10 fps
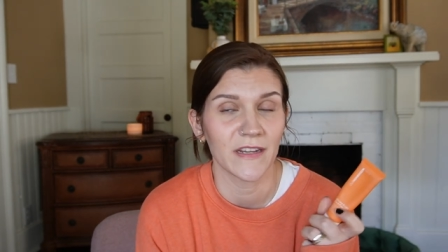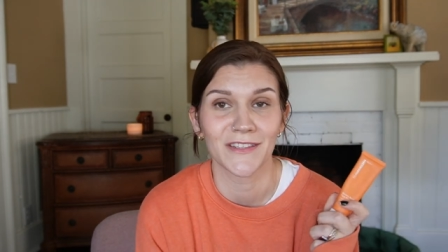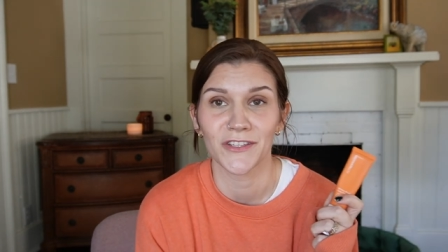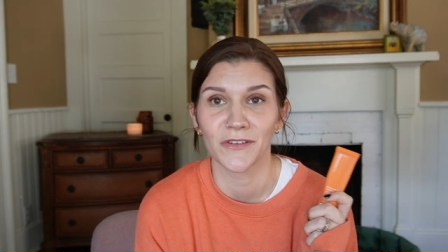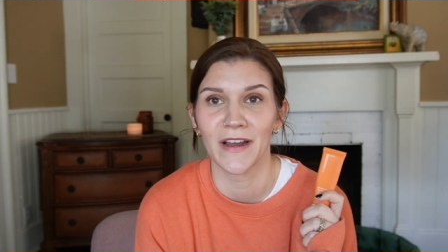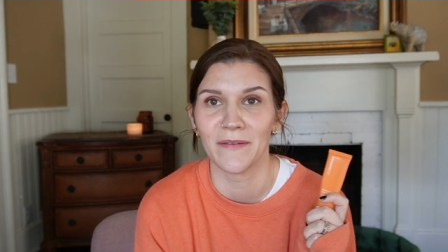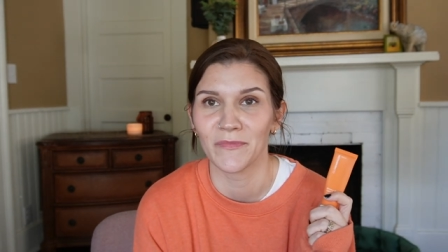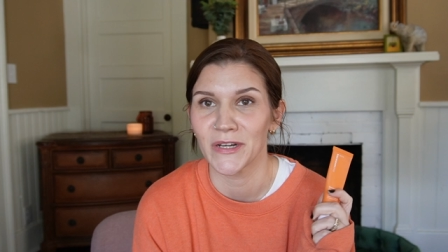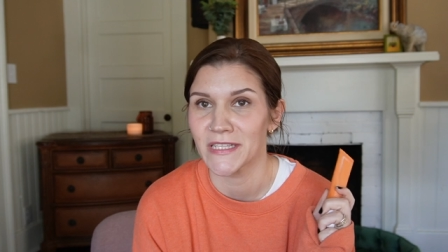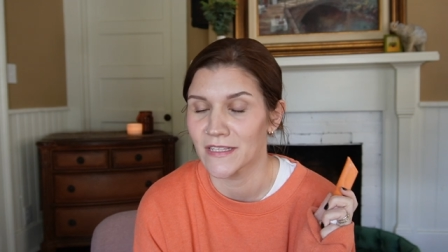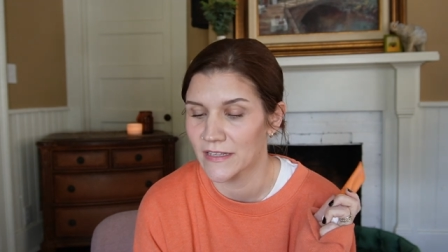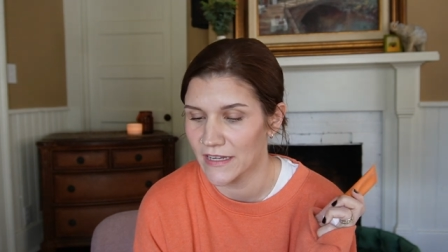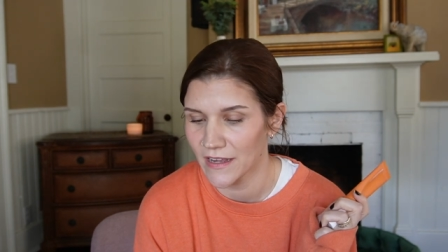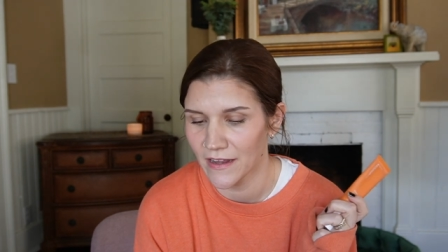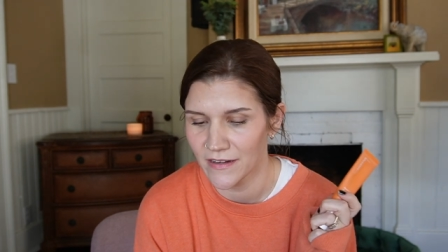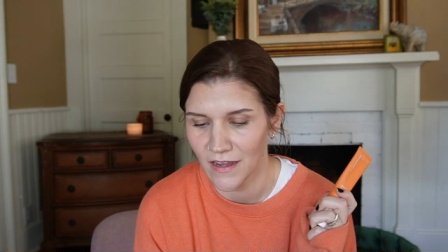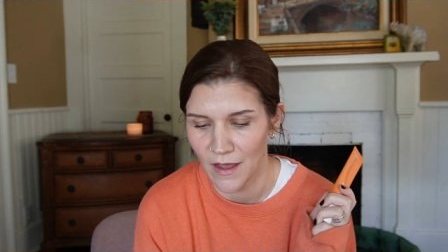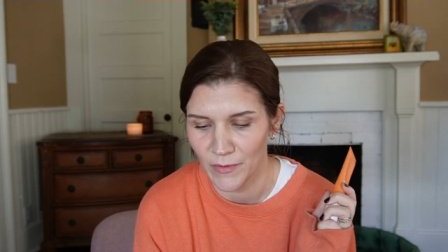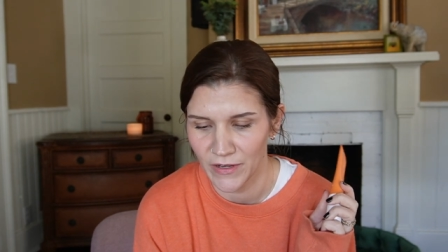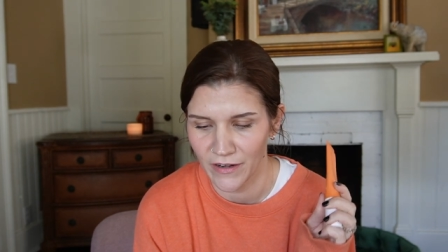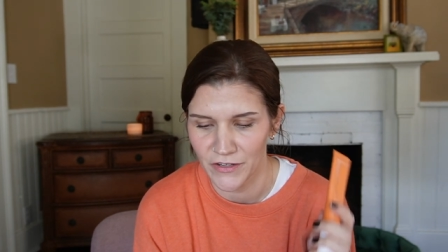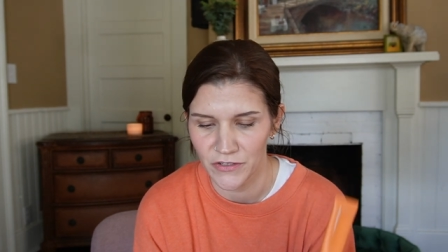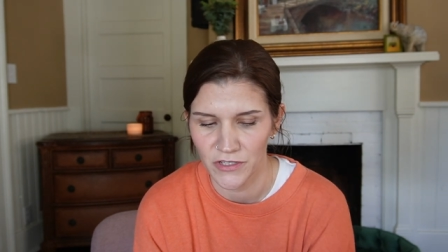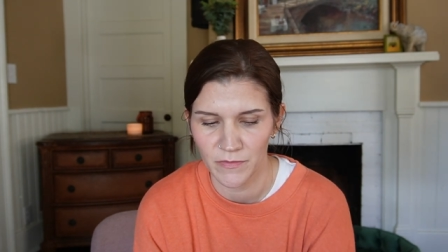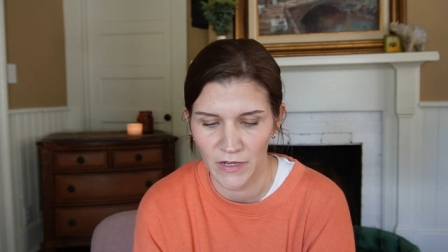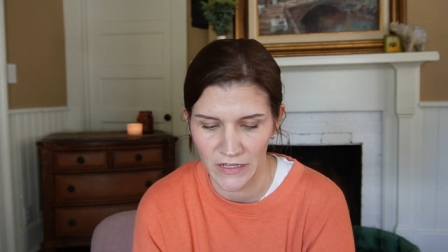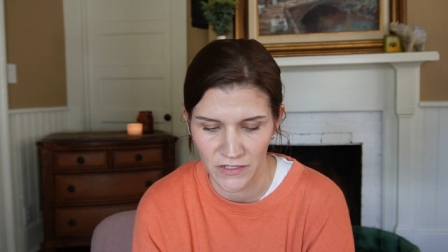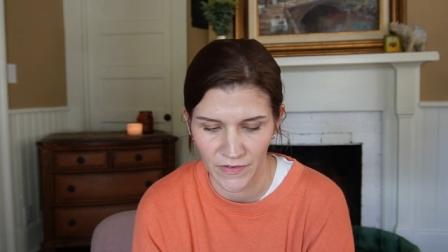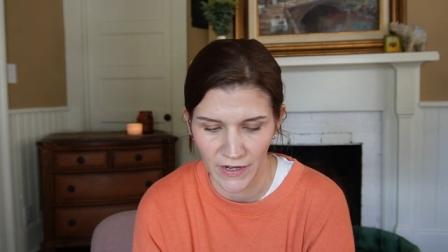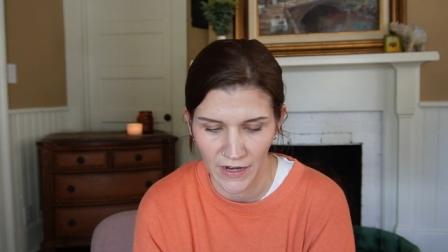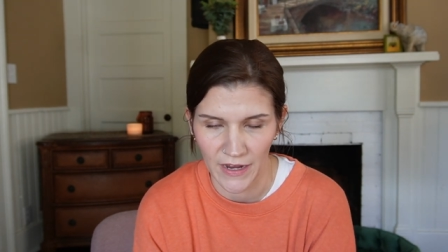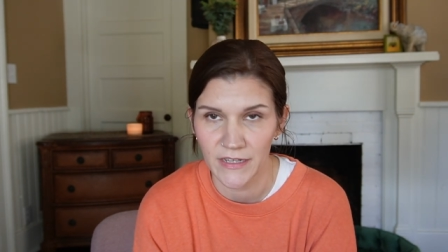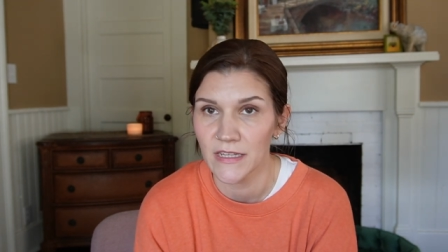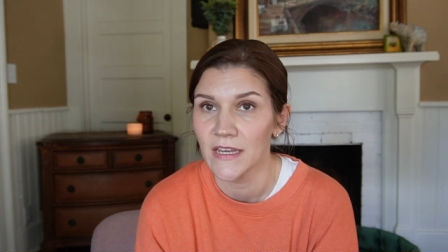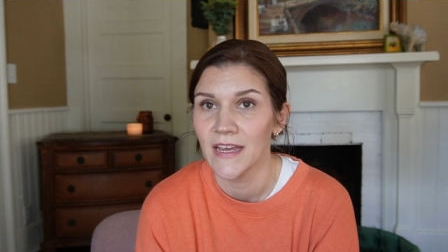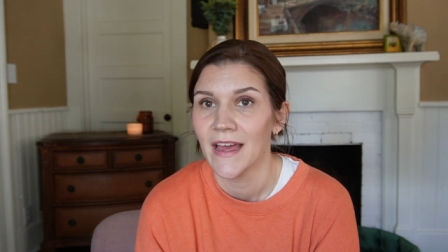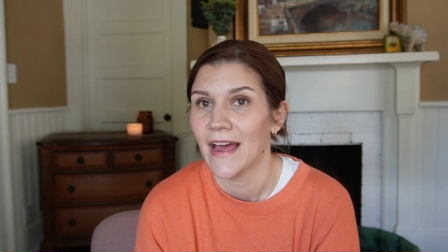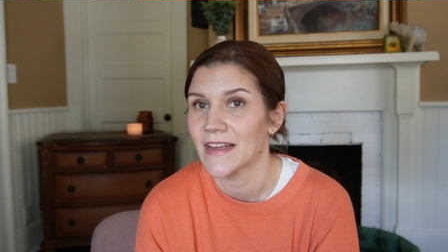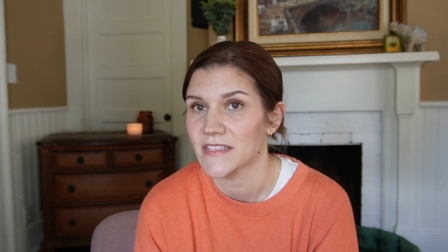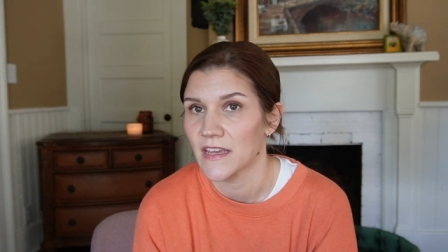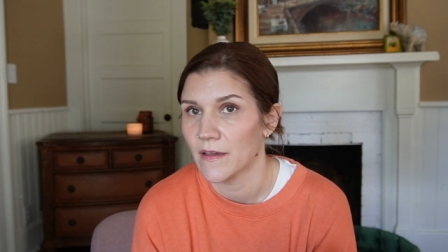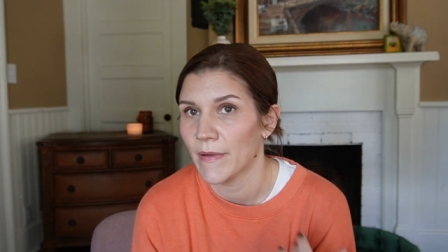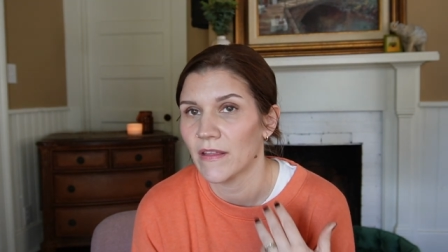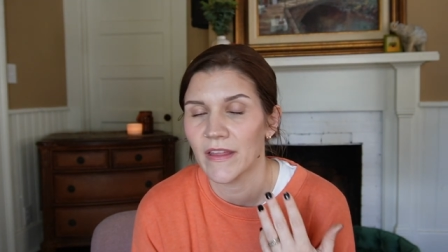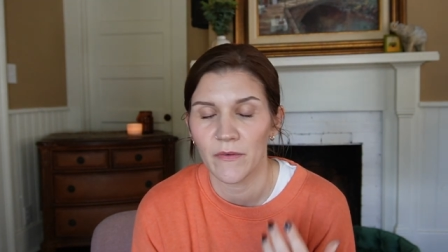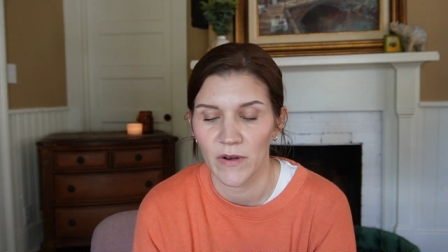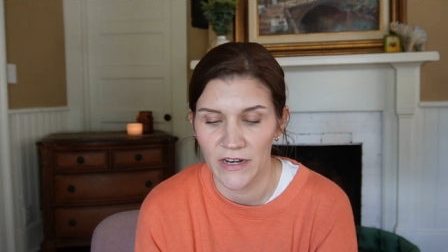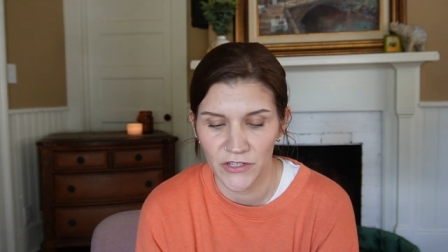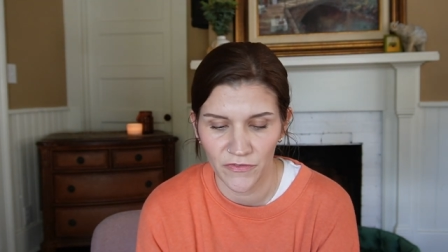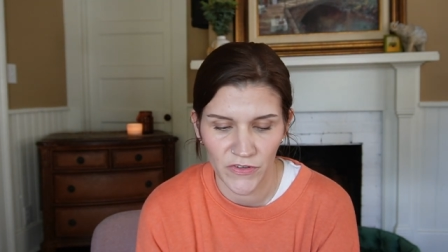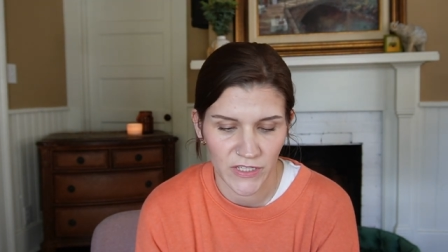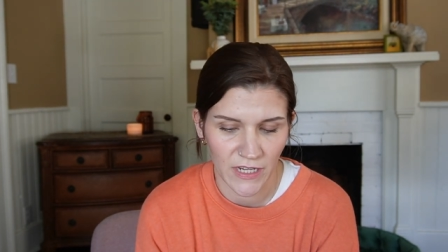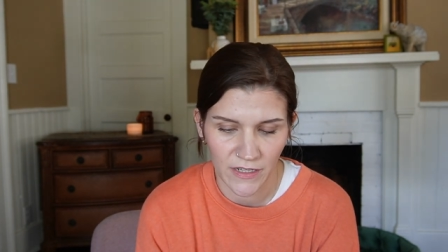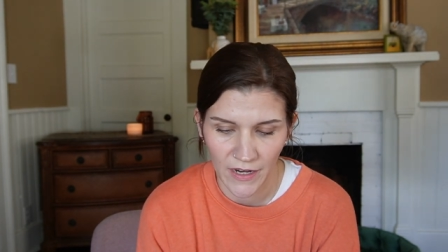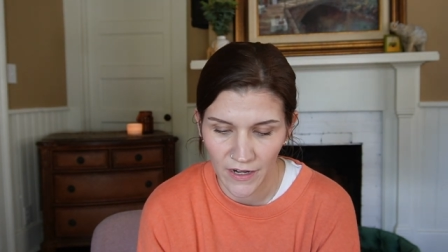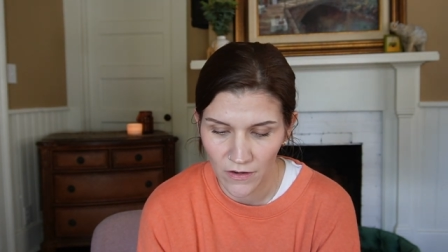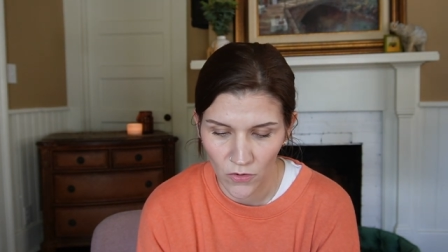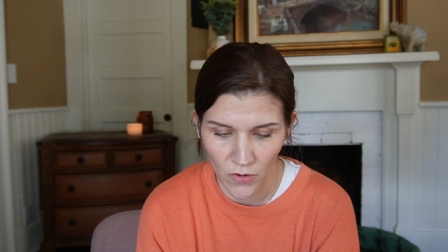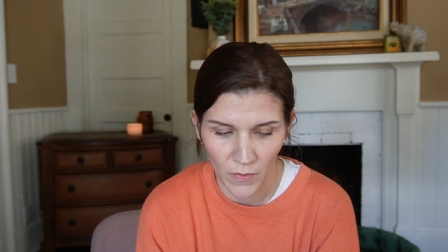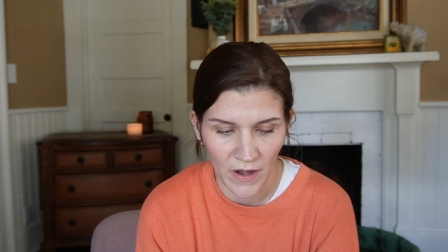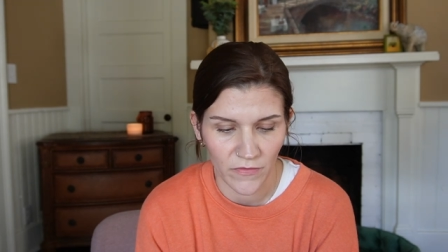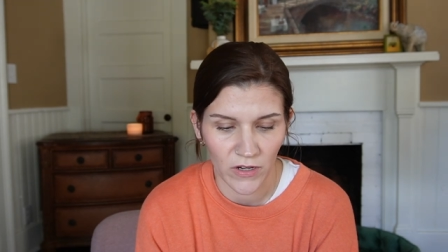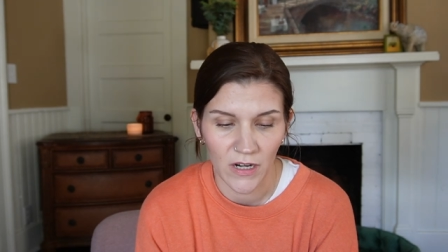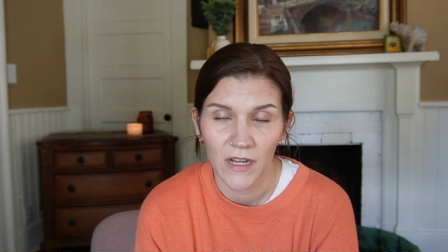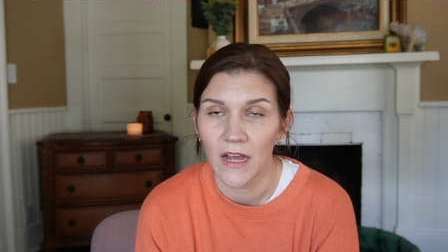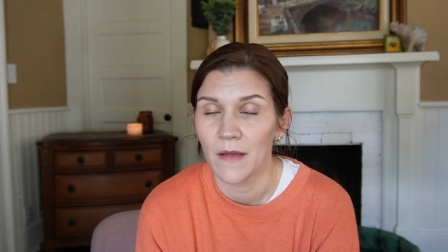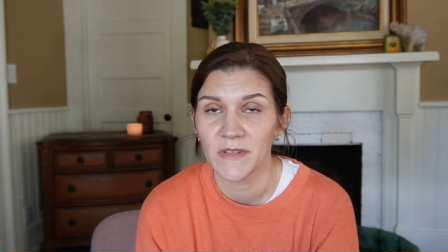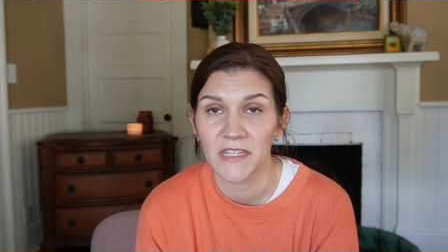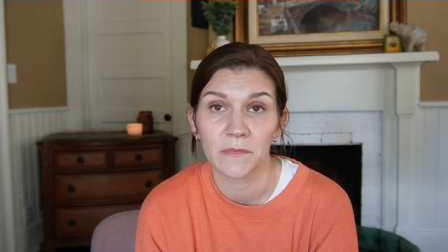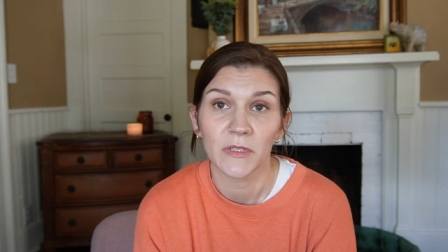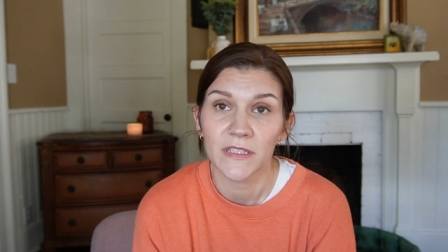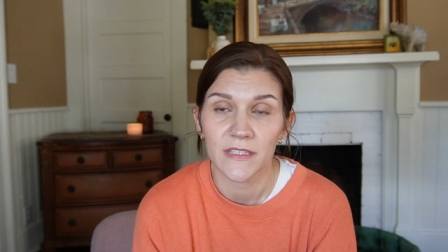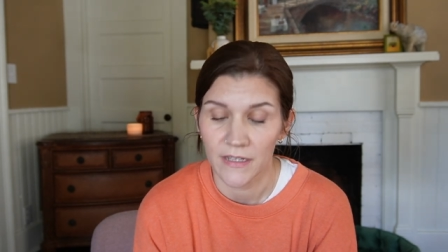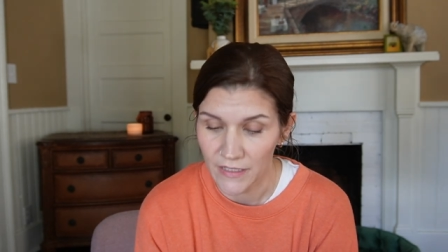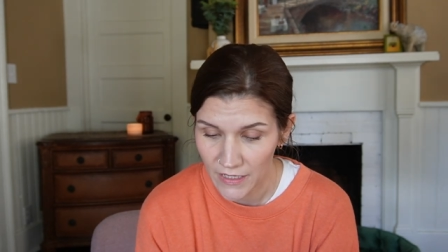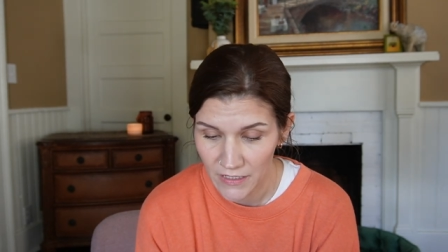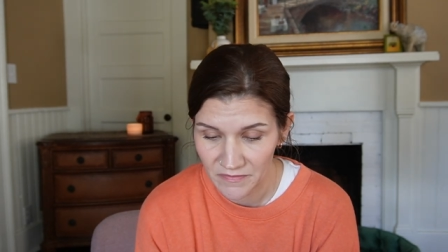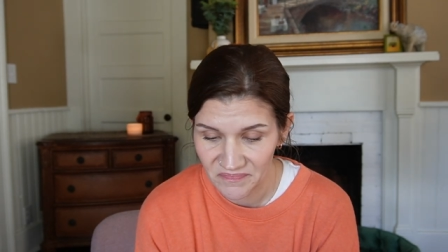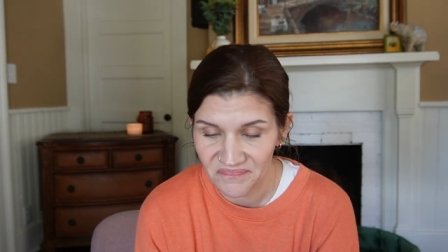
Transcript: Instagram recently and a couple here on YouTube. You guys are very kind asking about like what I do for skincare or whatever. I'm terrible at skincare.